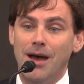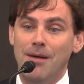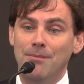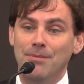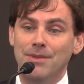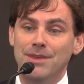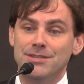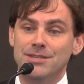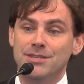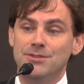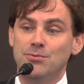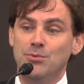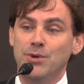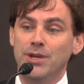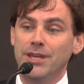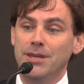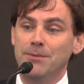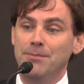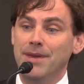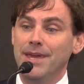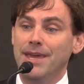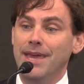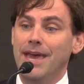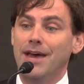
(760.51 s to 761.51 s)
This is really
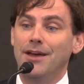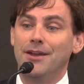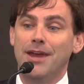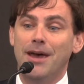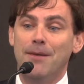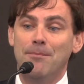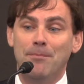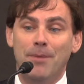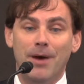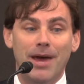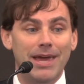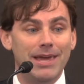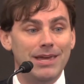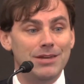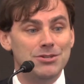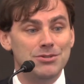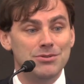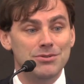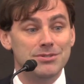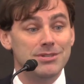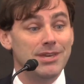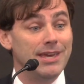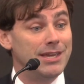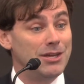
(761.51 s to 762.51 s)
being held up by
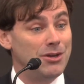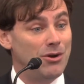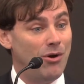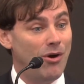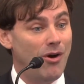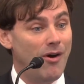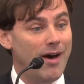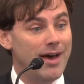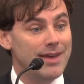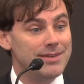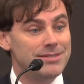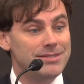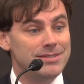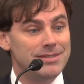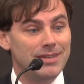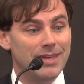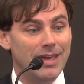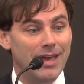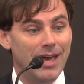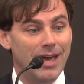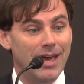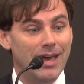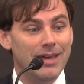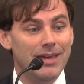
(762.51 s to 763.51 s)
issues like cost,
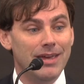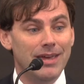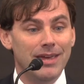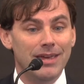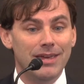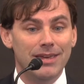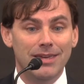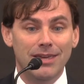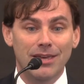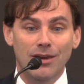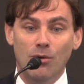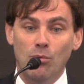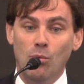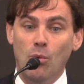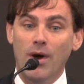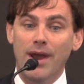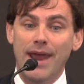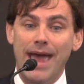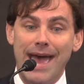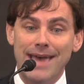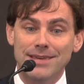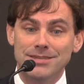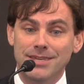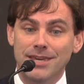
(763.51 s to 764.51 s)
what
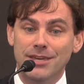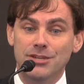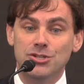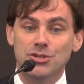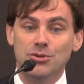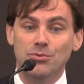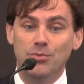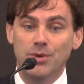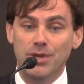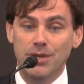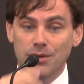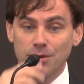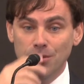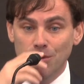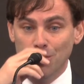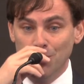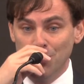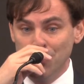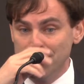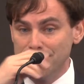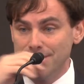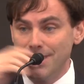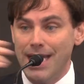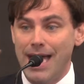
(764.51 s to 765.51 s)
assays should we
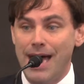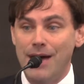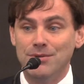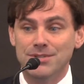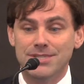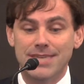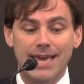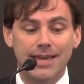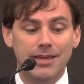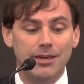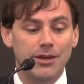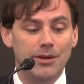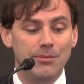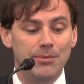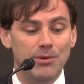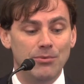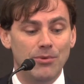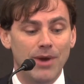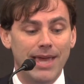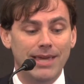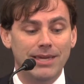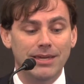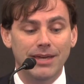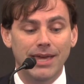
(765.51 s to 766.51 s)
use, how is that going to be
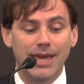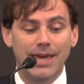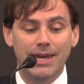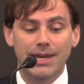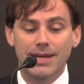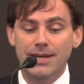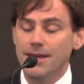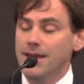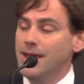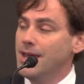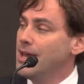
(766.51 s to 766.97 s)
regulated.